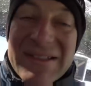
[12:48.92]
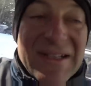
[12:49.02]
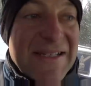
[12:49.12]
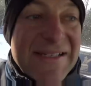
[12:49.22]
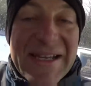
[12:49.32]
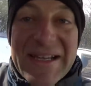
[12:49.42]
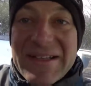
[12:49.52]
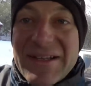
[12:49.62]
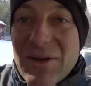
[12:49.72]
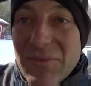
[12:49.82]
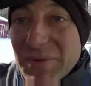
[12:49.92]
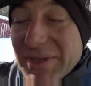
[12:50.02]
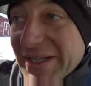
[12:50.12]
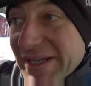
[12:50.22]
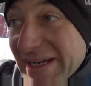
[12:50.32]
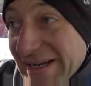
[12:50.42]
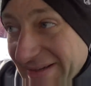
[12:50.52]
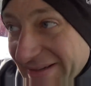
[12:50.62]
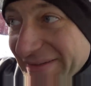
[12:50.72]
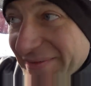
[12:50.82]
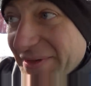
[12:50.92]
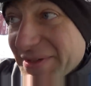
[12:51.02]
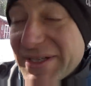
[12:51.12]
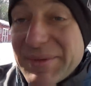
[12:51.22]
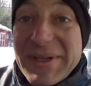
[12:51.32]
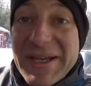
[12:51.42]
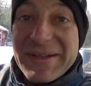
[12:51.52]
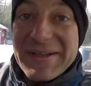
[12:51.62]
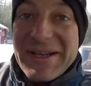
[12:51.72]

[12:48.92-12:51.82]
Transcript: That's it. Hopefully uh, there's an update.